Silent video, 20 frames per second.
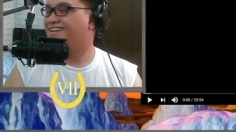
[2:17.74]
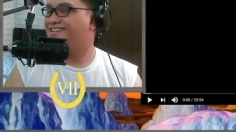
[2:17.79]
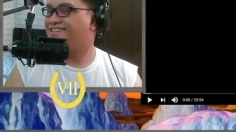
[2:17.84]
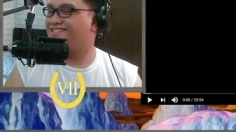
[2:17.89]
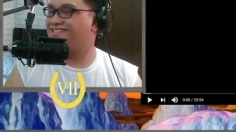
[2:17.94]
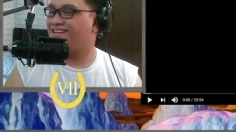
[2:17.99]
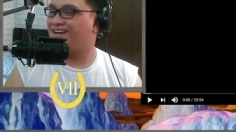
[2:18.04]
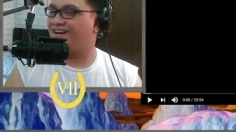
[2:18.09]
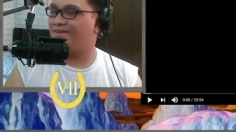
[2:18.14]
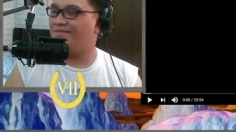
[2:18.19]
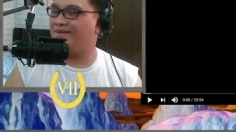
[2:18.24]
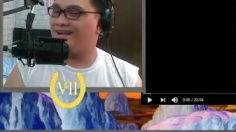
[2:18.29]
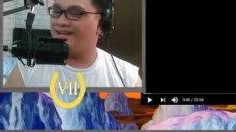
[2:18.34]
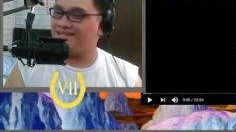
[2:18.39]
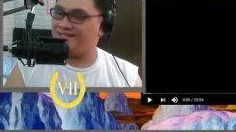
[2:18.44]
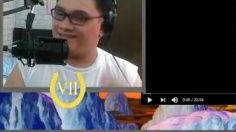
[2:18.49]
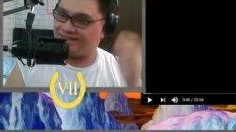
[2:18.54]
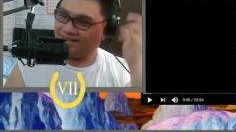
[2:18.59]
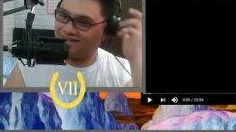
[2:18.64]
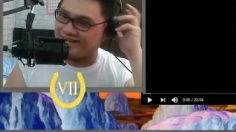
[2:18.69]
so
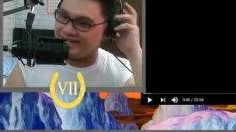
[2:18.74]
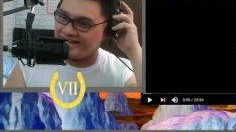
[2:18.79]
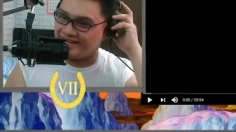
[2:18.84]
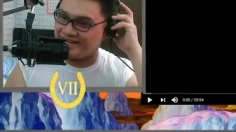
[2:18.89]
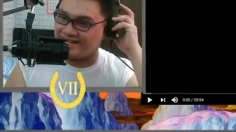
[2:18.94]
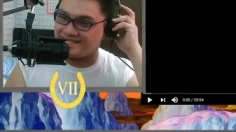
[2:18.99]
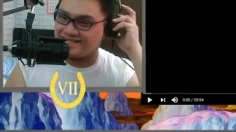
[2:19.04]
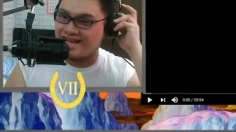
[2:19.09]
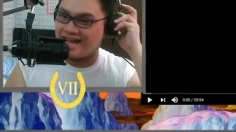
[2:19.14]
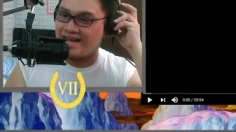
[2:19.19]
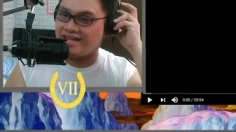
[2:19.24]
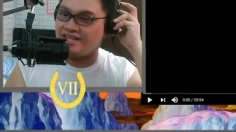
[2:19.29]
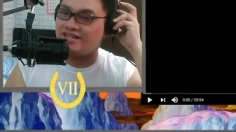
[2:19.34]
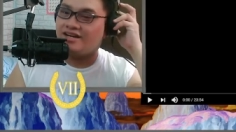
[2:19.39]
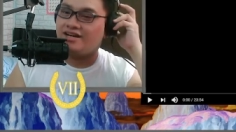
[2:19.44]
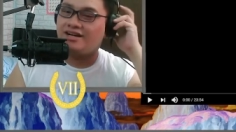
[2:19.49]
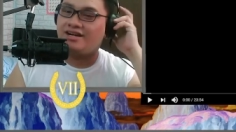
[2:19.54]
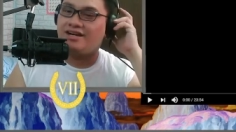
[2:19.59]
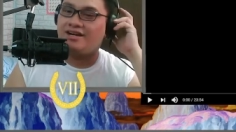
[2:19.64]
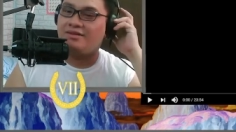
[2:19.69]
basically, it's
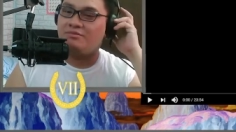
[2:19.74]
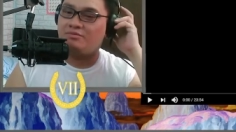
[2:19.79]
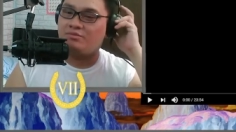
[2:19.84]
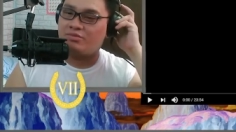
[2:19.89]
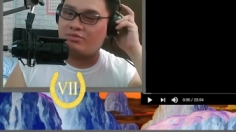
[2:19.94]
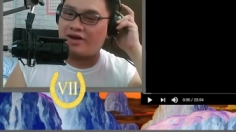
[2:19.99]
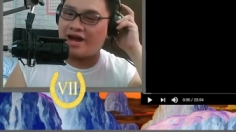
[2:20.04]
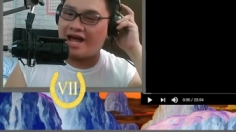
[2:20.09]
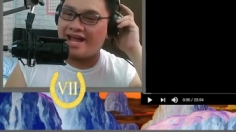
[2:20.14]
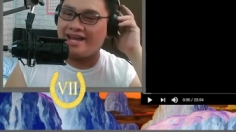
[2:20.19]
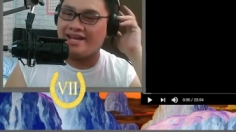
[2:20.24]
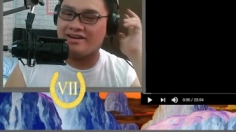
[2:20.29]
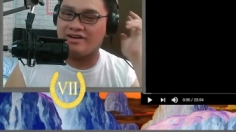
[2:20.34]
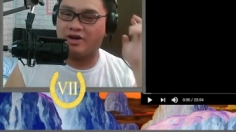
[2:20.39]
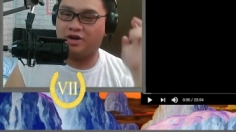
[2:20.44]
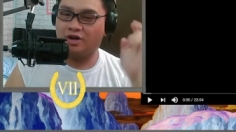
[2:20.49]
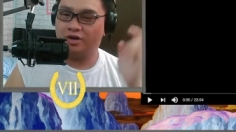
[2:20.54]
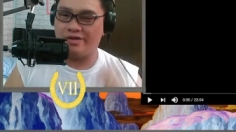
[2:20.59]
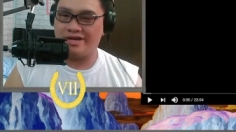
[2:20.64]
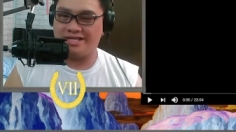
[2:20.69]
either Brian
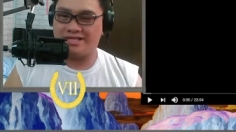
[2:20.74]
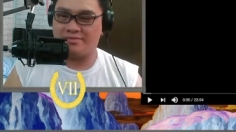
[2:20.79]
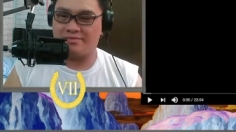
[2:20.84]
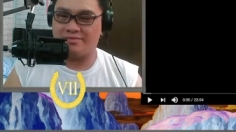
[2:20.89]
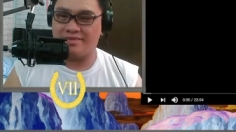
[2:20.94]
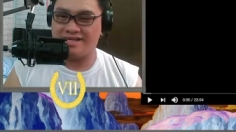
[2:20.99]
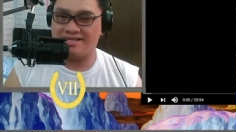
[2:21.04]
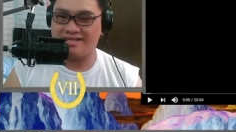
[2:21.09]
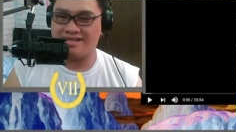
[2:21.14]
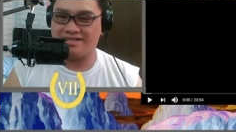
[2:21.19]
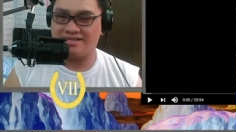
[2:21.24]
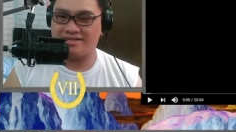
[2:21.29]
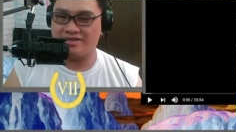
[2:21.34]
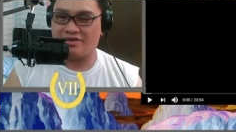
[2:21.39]
always misses